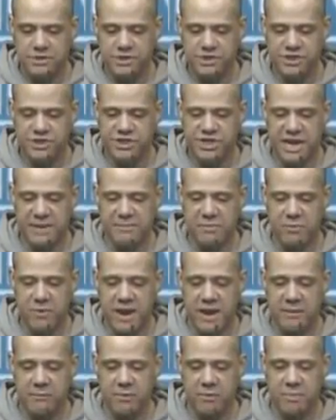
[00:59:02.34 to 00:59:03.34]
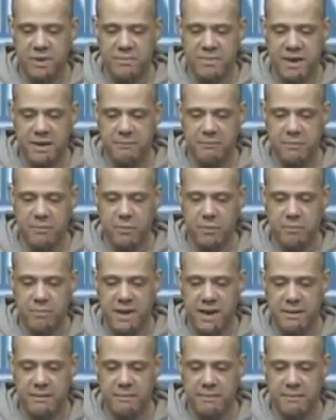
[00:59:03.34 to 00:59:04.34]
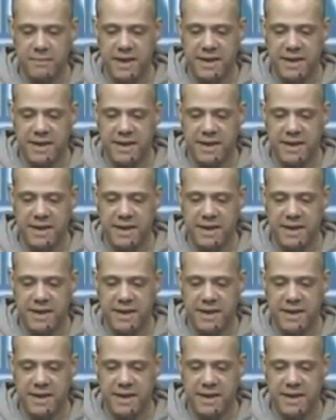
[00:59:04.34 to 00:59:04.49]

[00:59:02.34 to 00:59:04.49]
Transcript: Jay Morant would be my